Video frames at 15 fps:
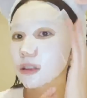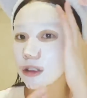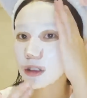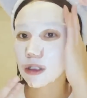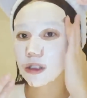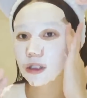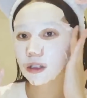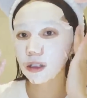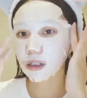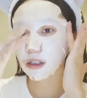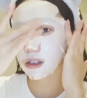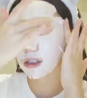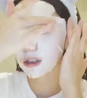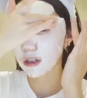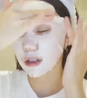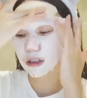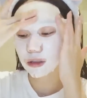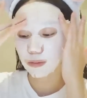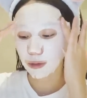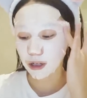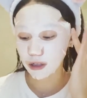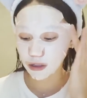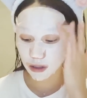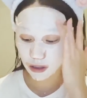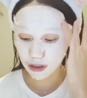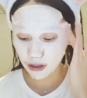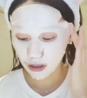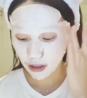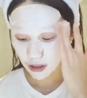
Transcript: So this is the Tox mask.